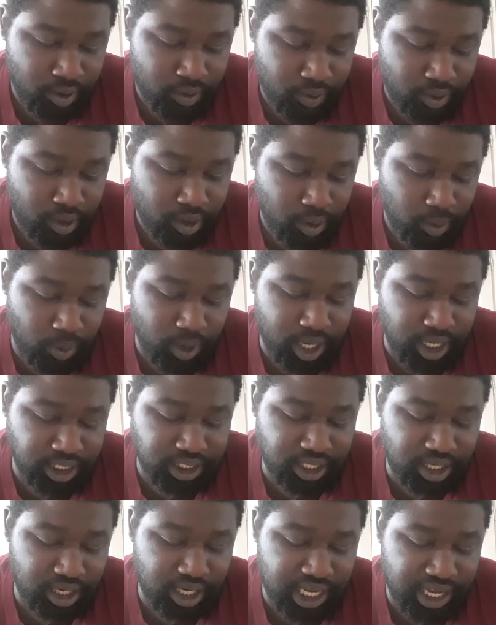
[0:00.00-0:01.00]
What is
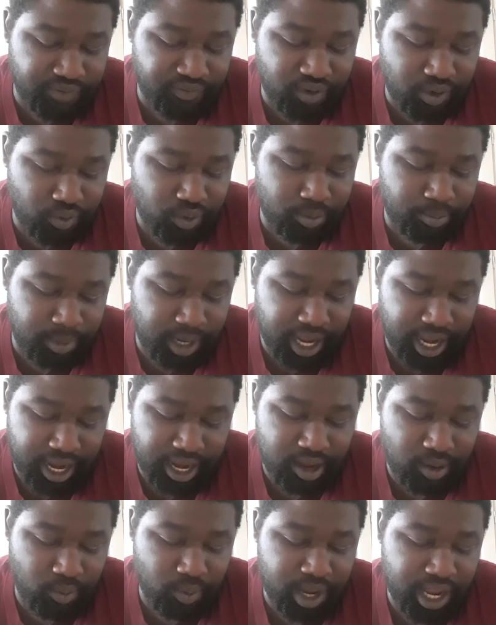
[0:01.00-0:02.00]
your living room
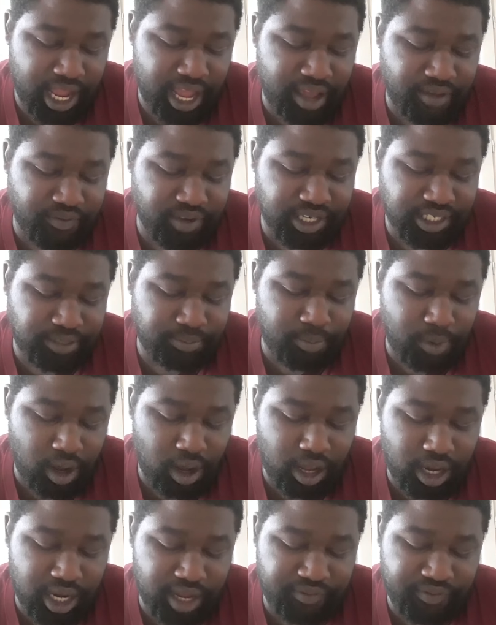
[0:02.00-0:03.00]
like? We have a
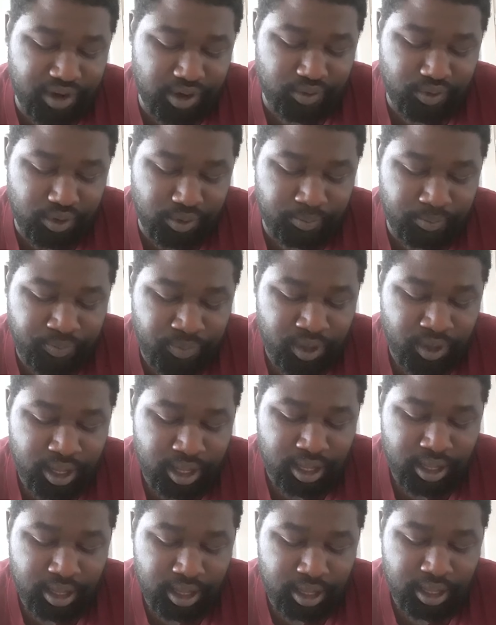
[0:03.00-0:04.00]
small living room.
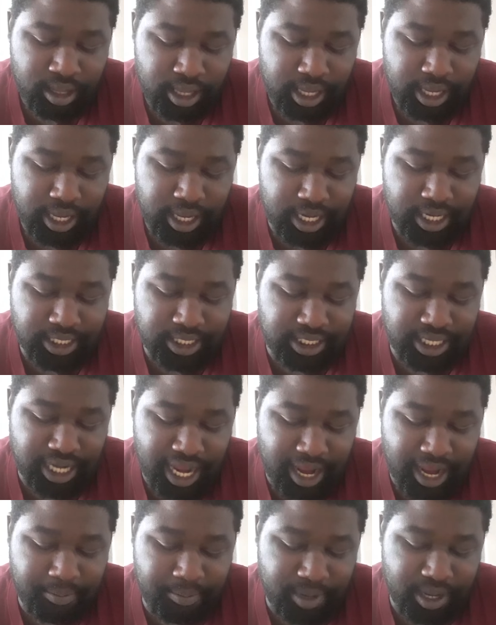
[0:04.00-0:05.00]
It is
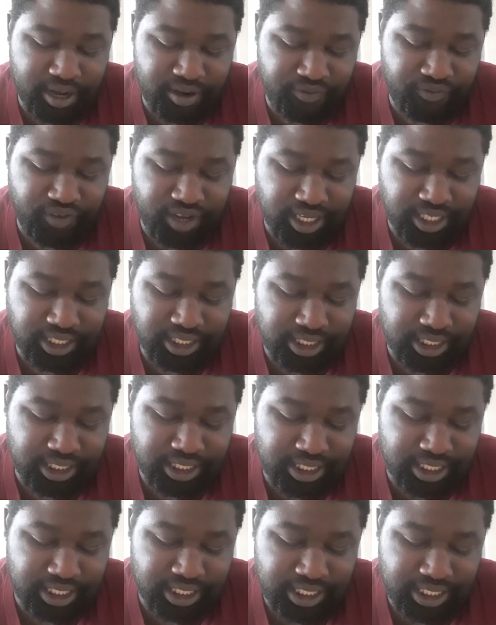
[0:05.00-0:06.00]
light, but it
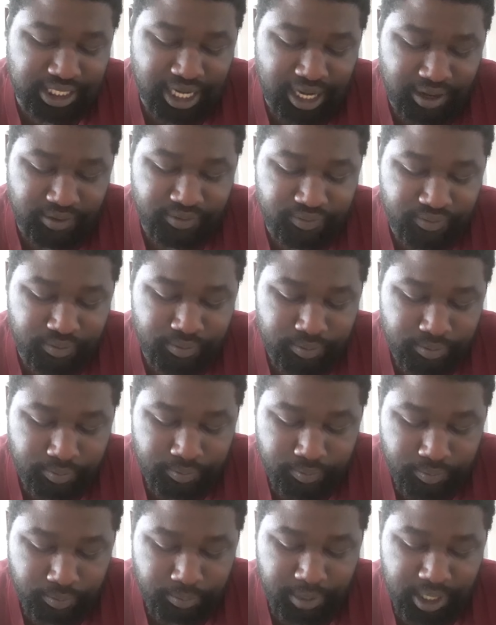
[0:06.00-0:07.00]
faces the south
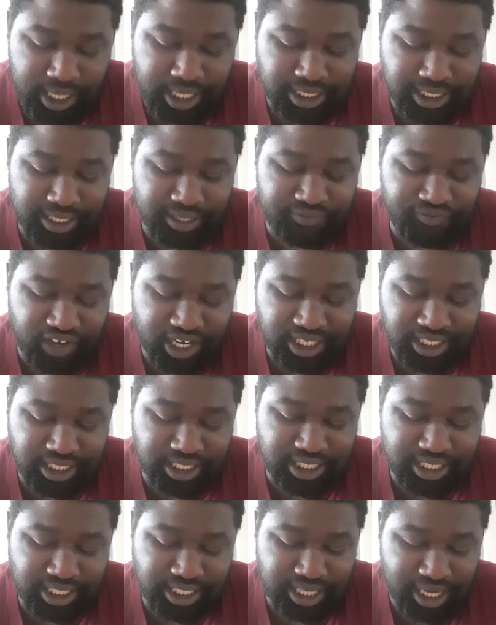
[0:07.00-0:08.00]
because it faces
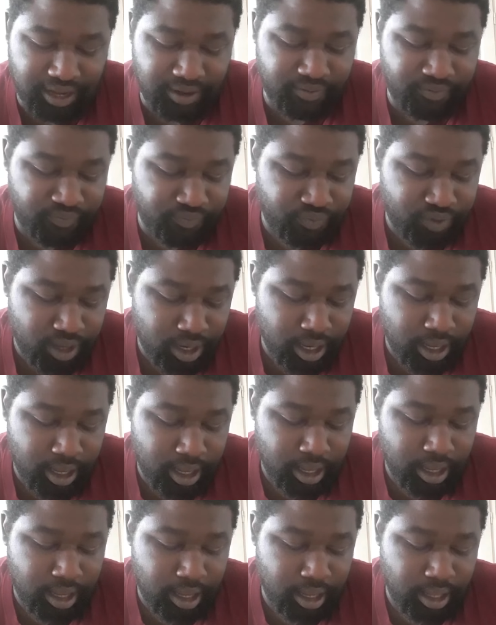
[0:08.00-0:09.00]
the south.
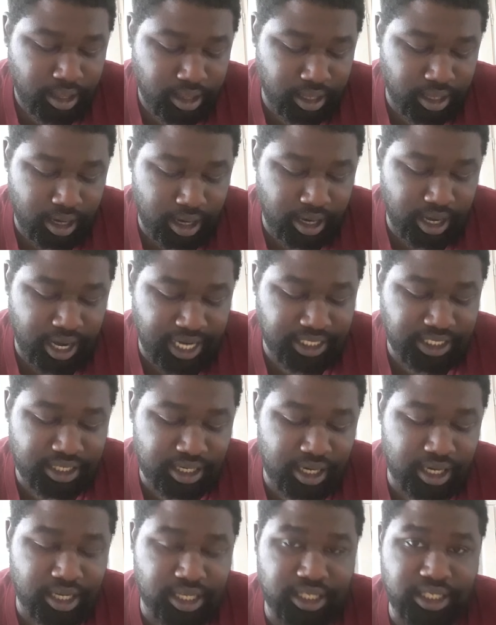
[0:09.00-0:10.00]
There are nice
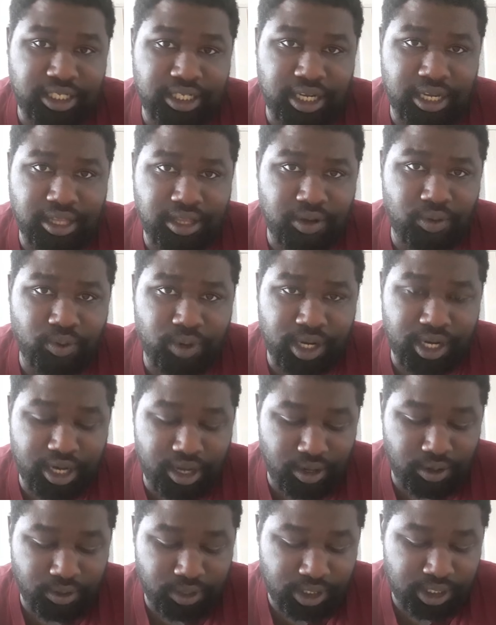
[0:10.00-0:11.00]
curtains on the
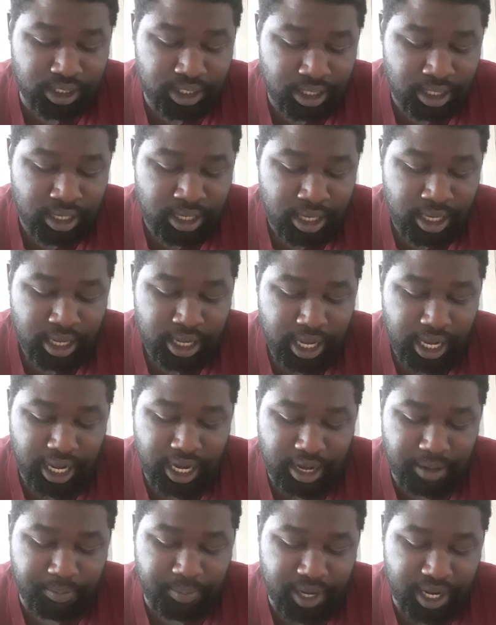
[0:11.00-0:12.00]
windows
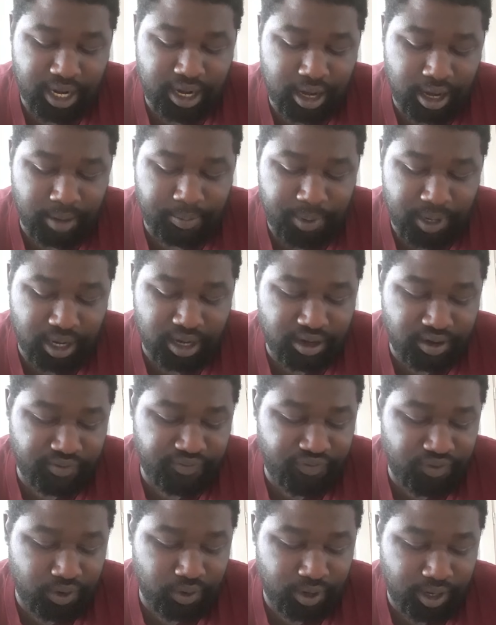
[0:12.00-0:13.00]
and a big carpet on the
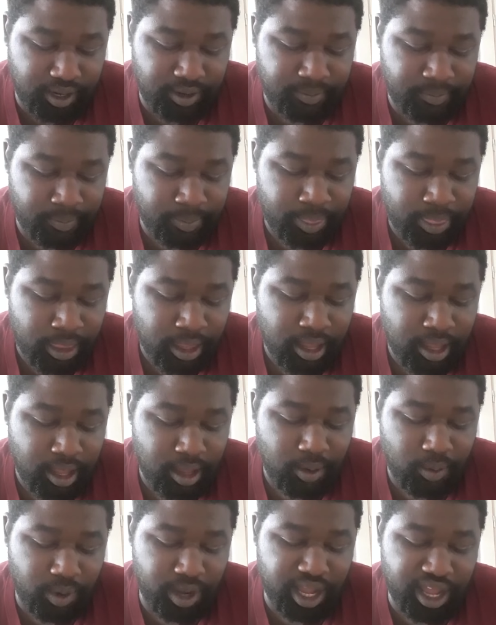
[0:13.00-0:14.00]
floor.
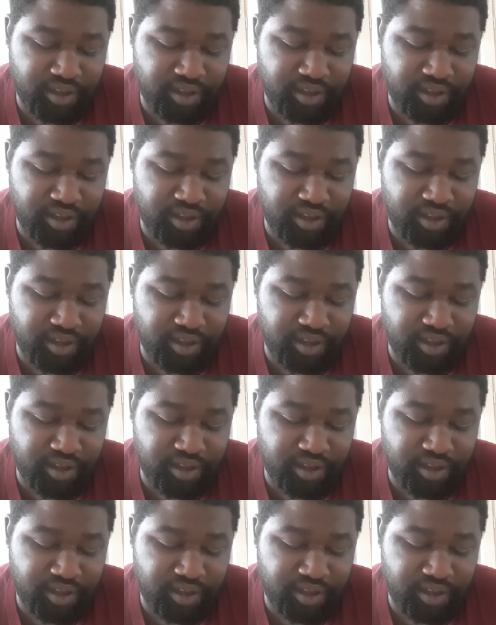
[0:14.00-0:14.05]
We have